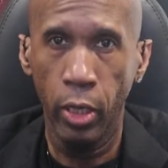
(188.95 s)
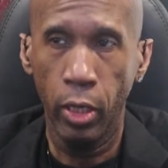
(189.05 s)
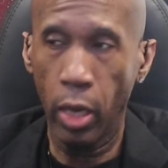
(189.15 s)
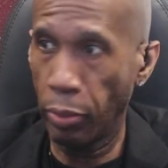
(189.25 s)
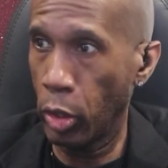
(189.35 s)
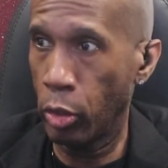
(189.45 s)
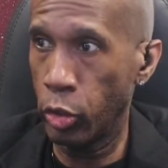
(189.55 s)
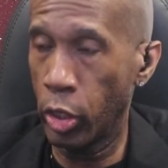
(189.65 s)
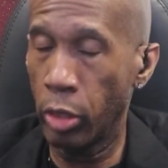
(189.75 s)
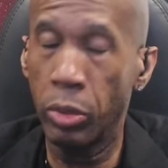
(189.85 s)
I'm your host,
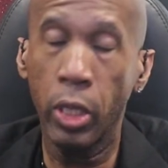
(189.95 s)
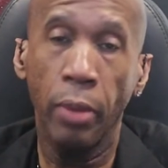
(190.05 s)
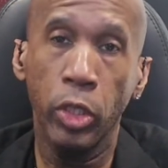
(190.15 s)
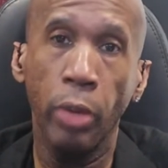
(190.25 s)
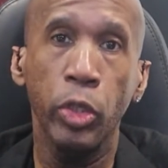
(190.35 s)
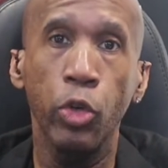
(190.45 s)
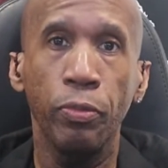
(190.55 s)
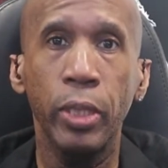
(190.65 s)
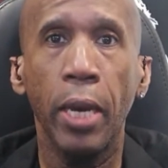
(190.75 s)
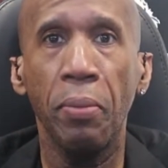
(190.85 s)
James Thomas, coming to you from
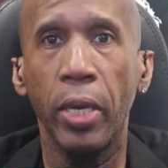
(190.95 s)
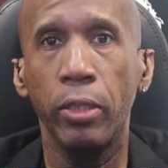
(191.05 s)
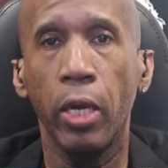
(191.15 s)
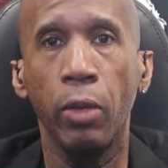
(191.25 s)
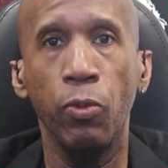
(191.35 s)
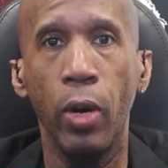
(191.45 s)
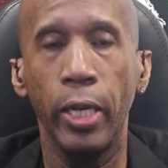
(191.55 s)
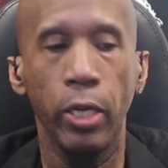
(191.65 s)
Taipei, Taiwan,